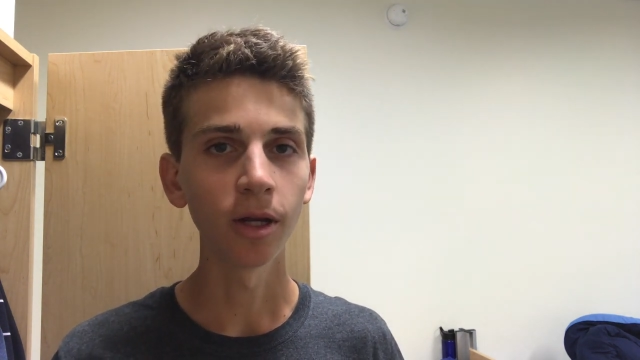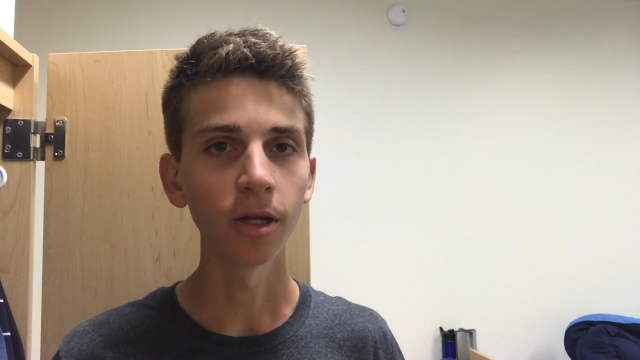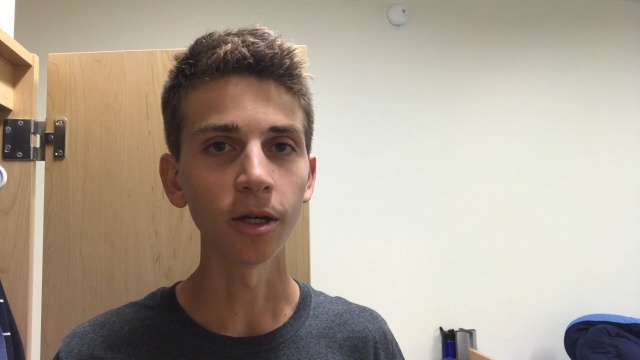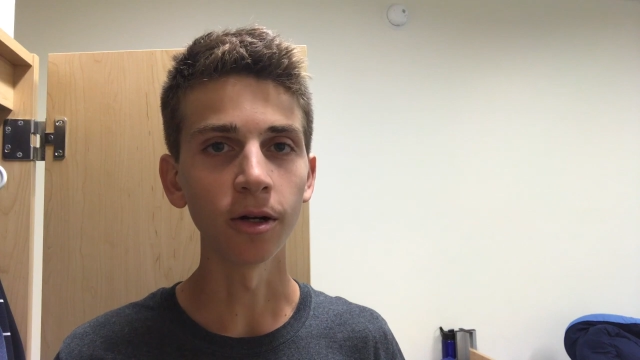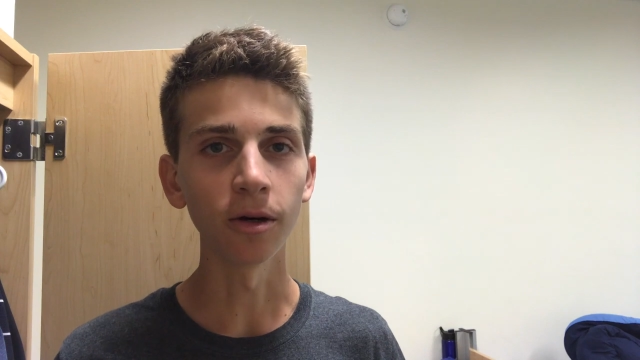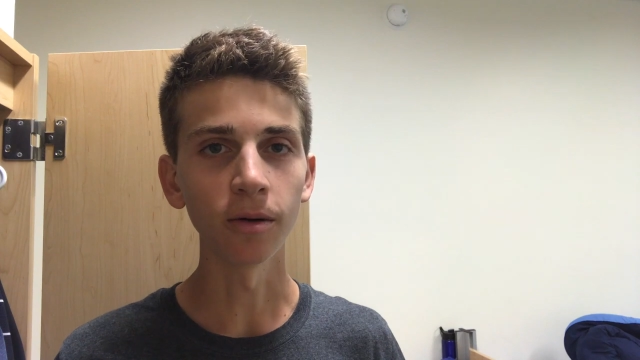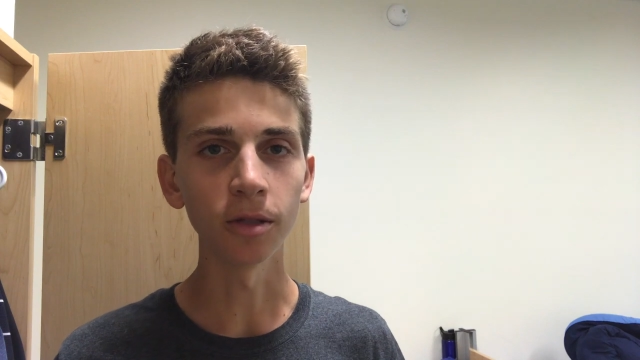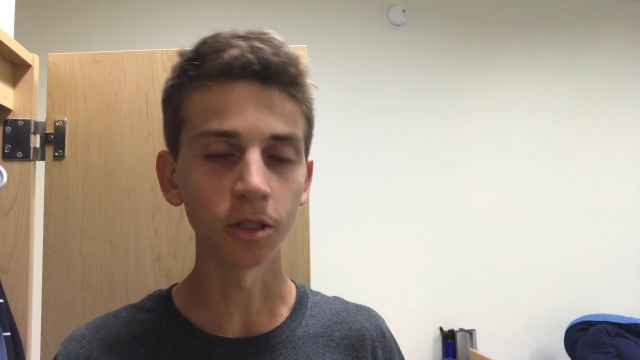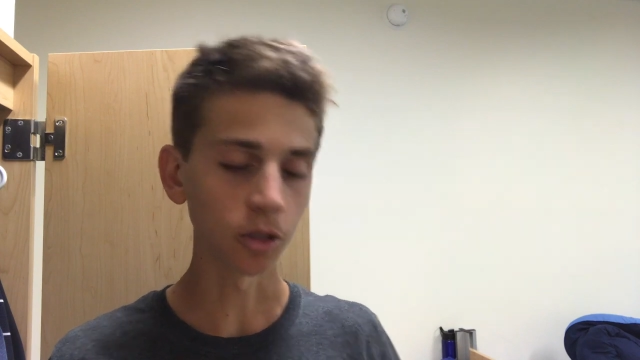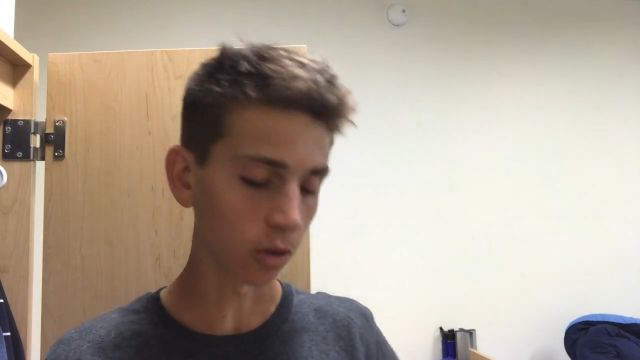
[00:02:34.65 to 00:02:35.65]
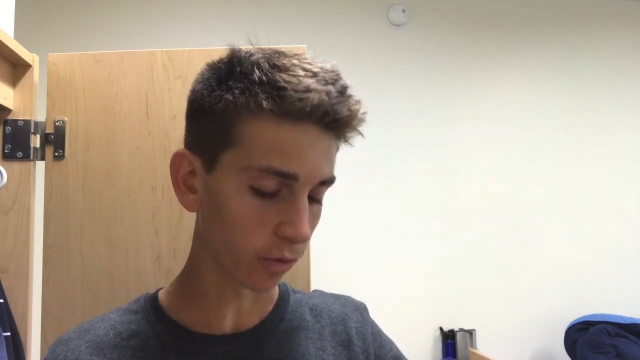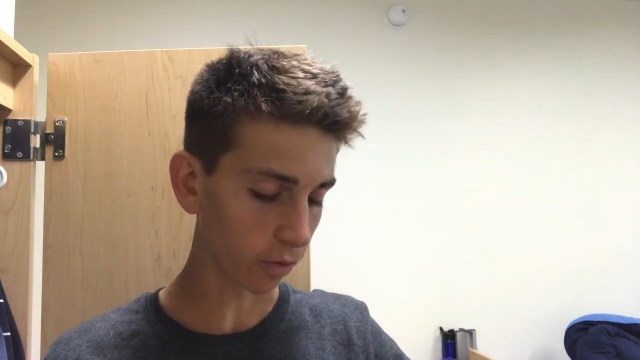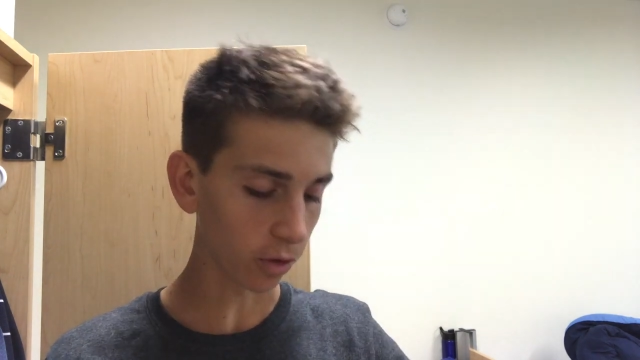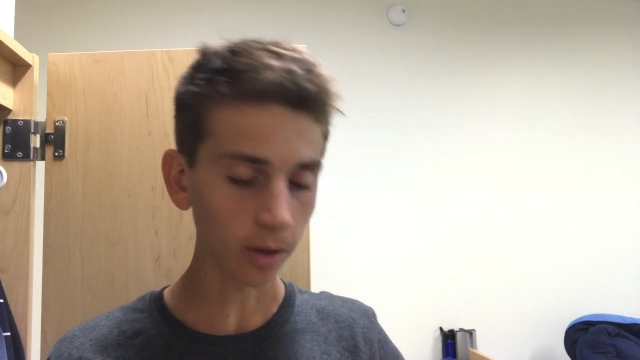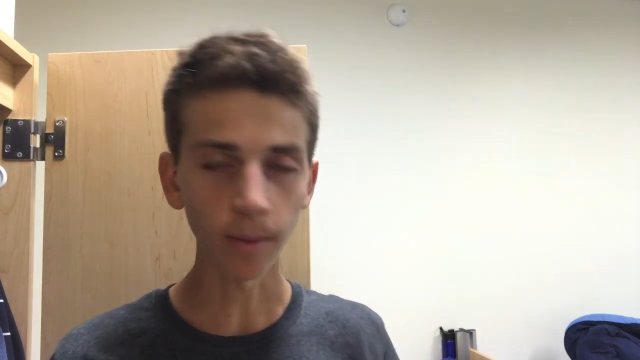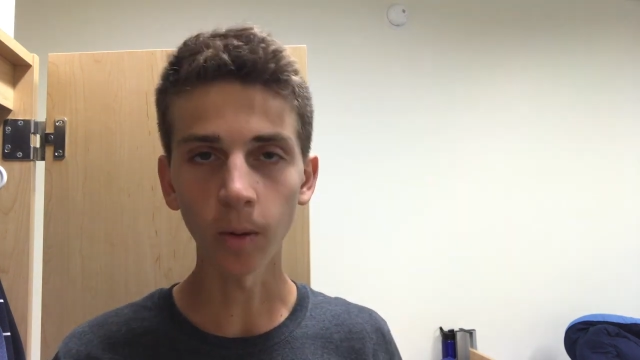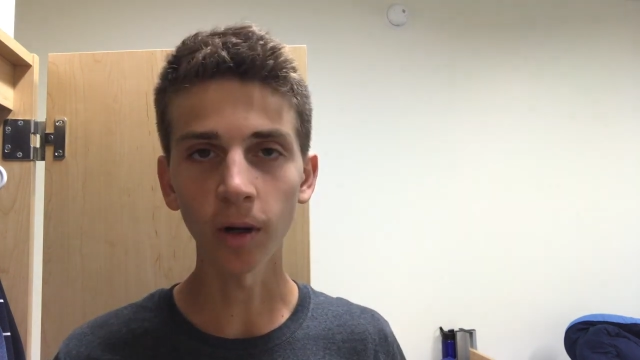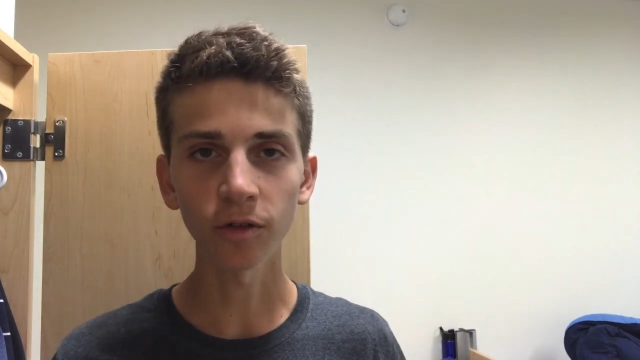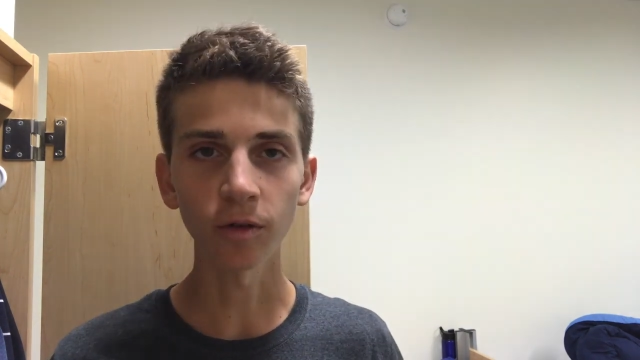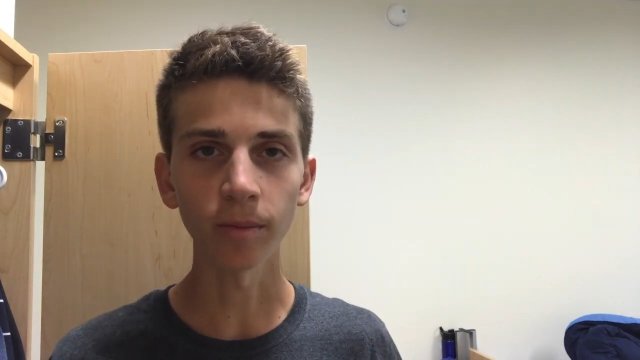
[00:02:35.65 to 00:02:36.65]
you know, just going, looking at my
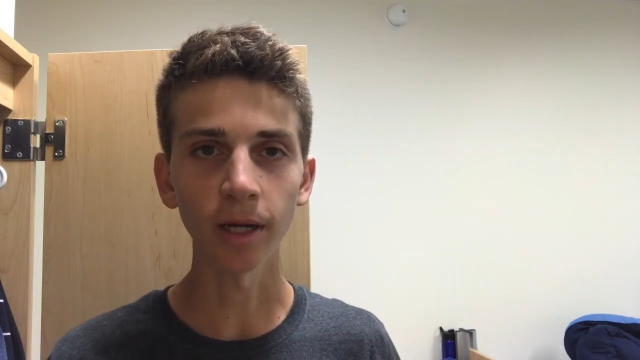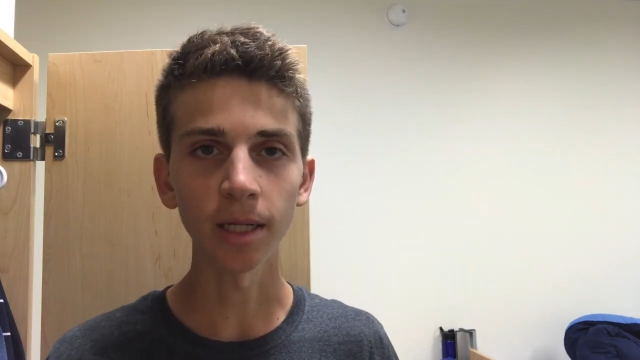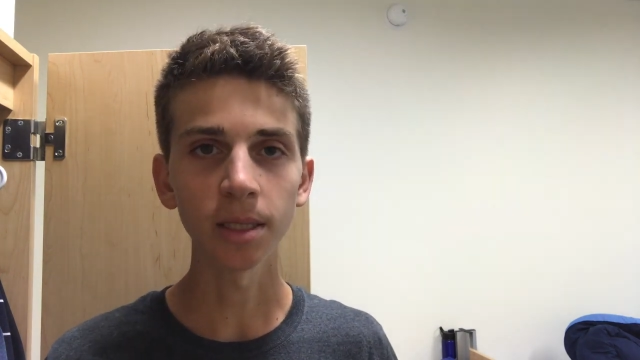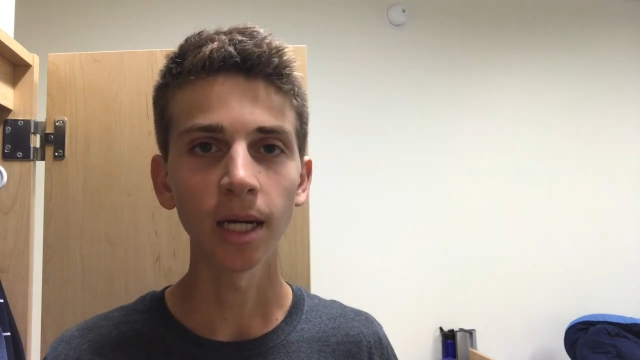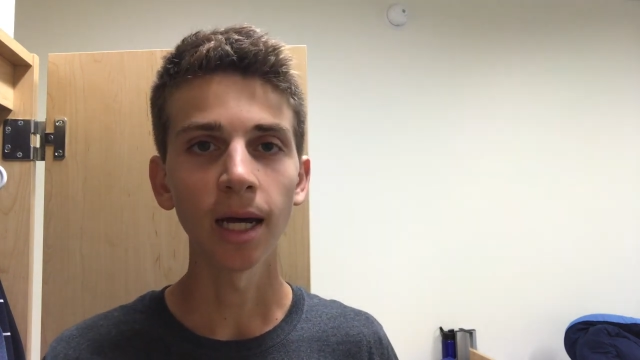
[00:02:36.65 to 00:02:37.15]
watch for pace.